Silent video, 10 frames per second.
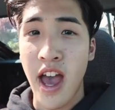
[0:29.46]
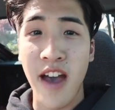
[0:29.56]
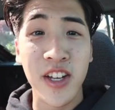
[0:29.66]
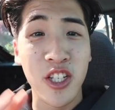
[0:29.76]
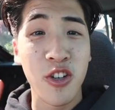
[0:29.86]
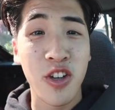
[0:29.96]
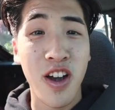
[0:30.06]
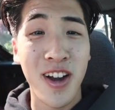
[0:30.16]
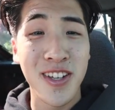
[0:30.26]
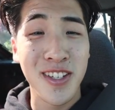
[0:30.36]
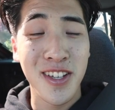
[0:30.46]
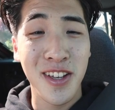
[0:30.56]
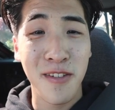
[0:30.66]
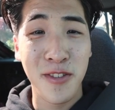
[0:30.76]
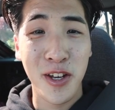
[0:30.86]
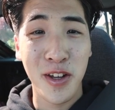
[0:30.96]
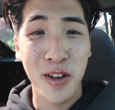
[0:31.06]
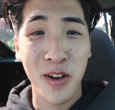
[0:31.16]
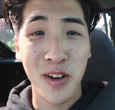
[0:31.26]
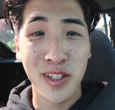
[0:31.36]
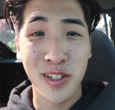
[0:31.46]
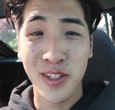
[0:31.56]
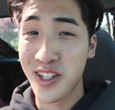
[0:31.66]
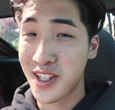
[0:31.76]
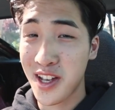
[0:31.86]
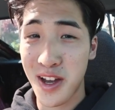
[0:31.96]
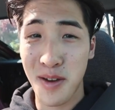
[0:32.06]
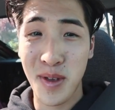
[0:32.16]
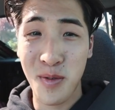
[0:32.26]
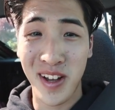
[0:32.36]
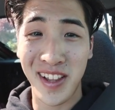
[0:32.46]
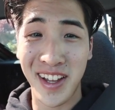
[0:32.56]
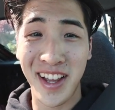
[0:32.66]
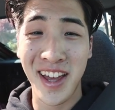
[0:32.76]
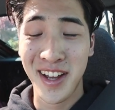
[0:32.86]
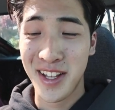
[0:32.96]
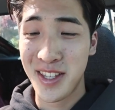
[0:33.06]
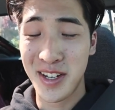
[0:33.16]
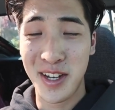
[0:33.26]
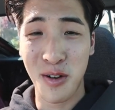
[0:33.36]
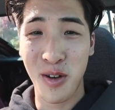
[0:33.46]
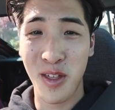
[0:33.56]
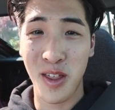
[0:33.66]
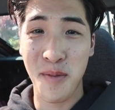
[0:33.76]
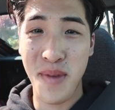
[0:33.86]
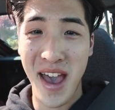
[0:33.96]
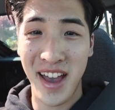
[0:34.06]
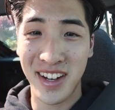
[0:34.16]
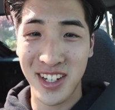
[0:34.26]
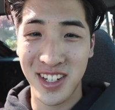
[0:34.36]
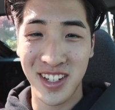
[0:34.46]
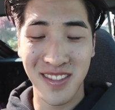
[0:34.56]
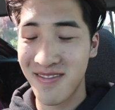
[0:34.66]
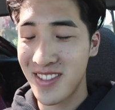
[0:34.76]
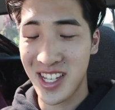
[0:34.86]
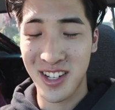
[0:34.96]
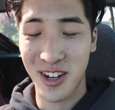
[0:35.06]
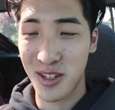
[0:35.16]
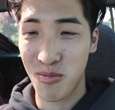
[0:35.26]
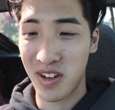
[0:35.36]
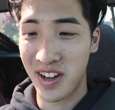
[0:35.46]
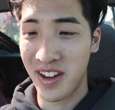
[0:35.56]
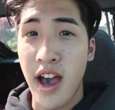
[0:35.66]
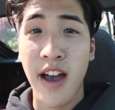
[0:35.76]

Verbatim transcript: Having two cars is a gift and a curse. You just gotta be willing to deal with all the baggage these cars bring.